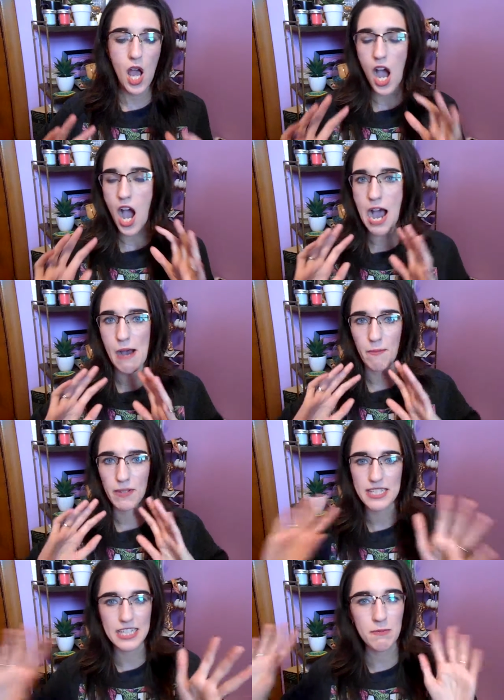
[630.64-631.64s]
Um,
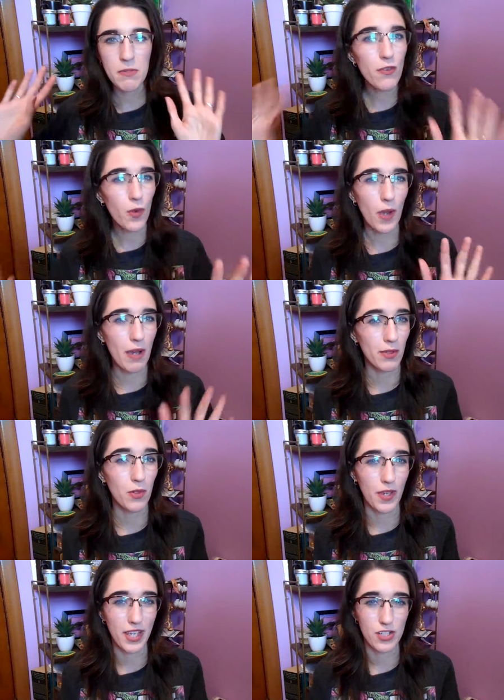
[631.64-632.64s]
because it can be overwhelming
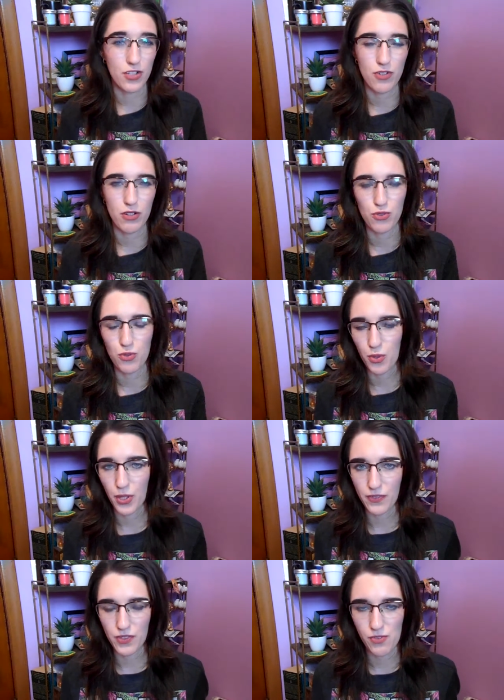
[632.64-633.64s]
going into the drugstore or
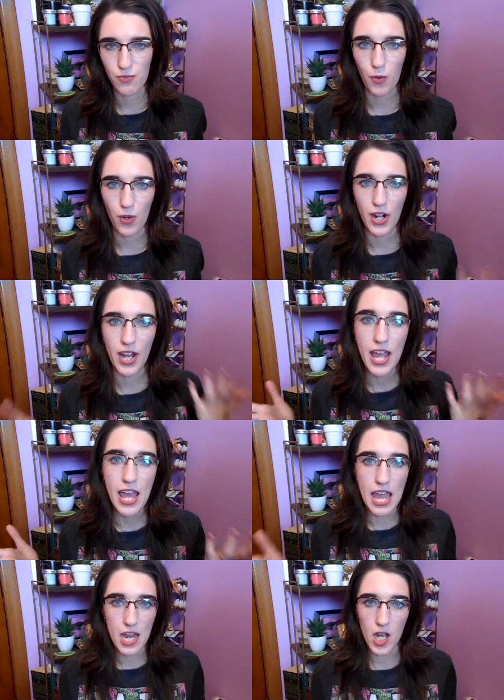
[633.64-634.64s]
even Sephora
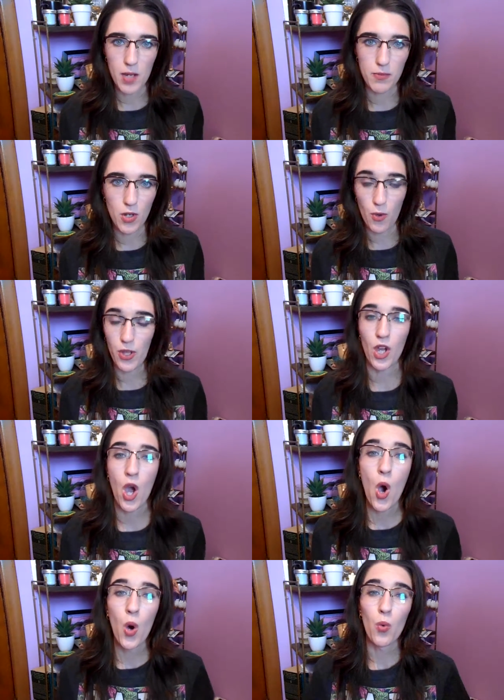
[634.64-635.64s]
and not knowing
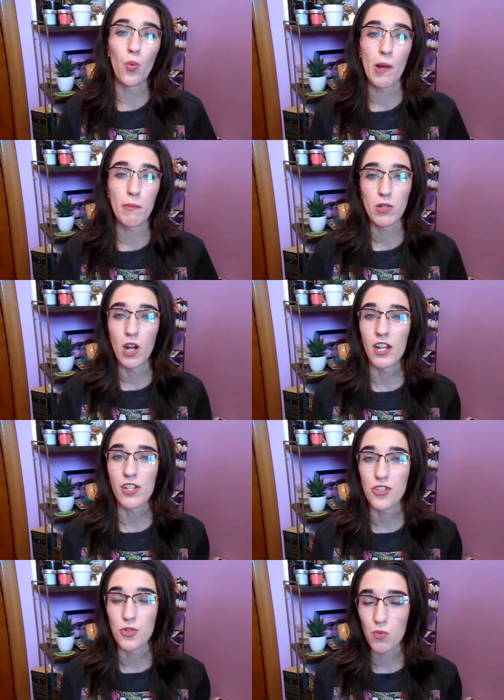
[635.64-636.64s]
what
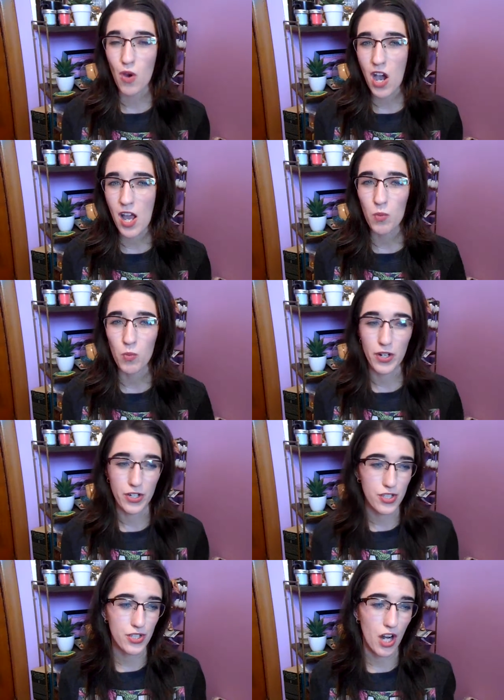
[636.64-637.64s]
products you want, where to
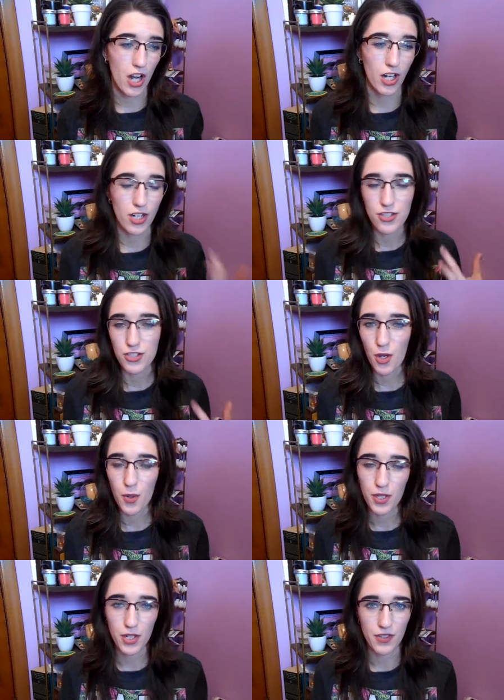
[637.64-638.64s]
start. So,
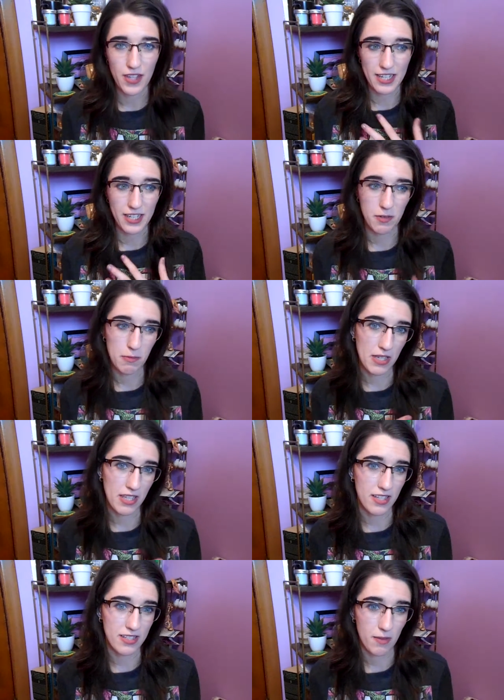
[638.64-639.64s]
you know, that can
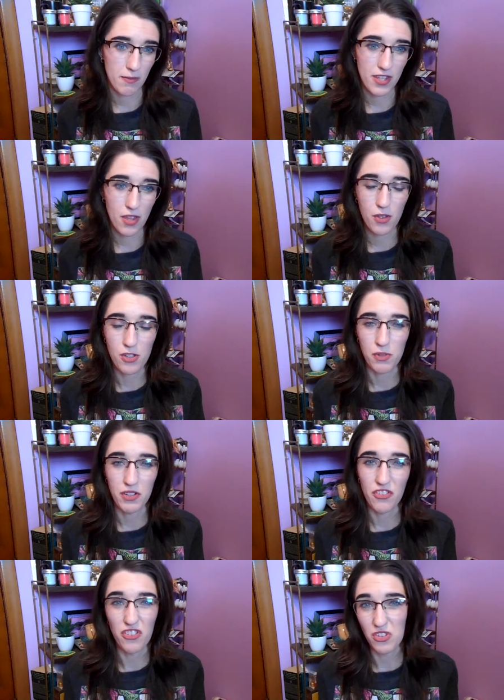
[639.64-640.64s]
be something you can read
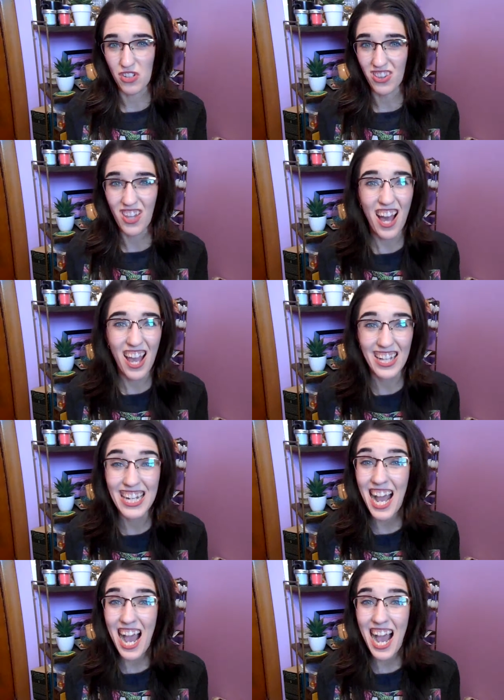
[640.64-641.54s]
reviews online.